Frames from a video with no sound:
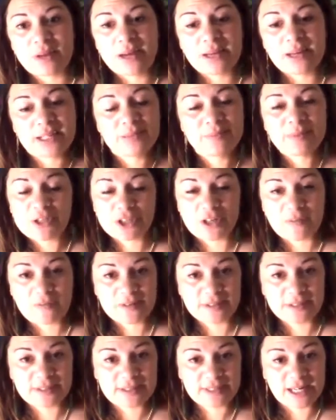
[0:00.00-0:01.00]
And especially if
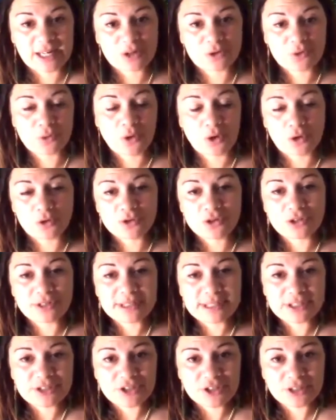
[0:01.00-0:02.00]
this is a casual coaching
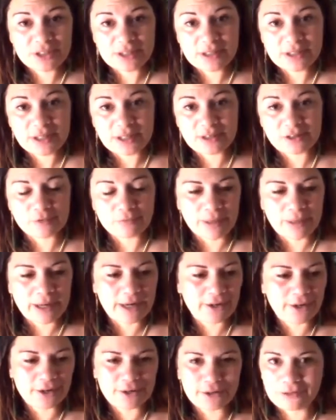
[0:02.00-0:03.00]
session and you've
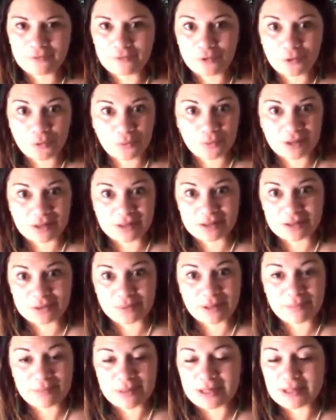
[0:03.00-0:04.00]
paid, I don't even know what it is,
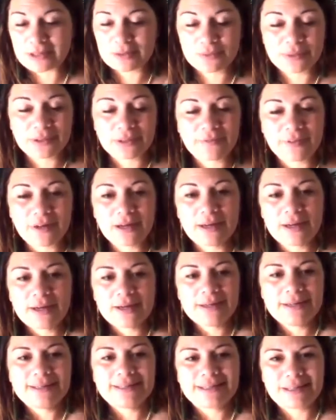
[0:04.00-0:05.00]
$20 or whatever,
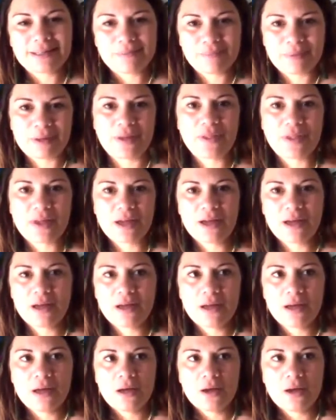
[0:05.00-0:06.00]
to be there,
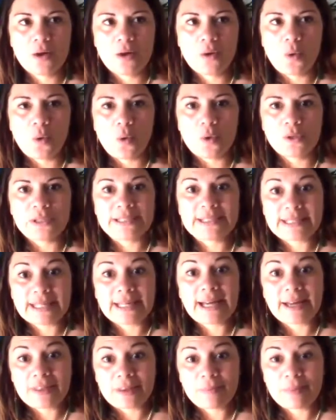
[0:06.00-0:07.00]

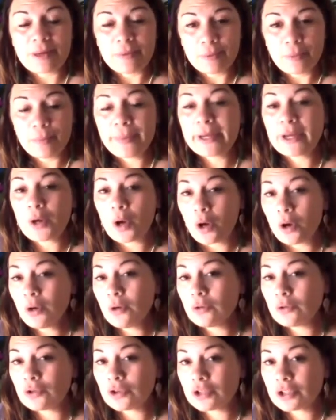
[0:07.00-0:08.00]
seeing other people be
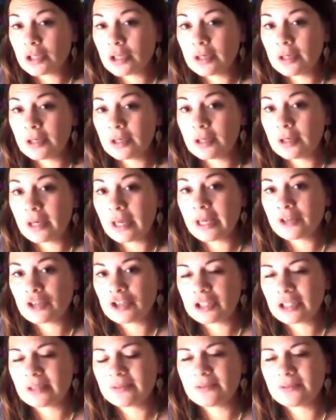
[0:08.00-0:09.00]
coached
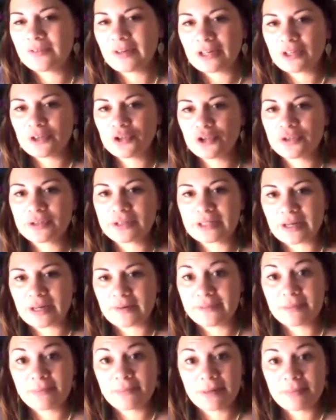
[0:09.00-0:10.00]
actually gives value to
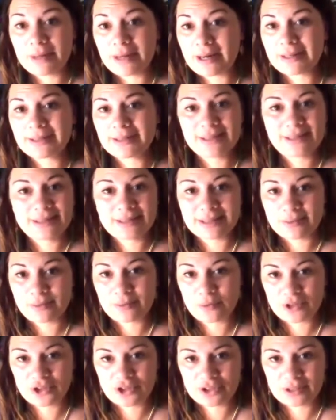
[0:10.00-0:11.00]
yourself. They may be asking the same
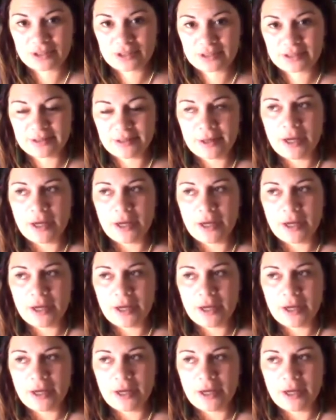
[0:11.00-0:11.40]
questions.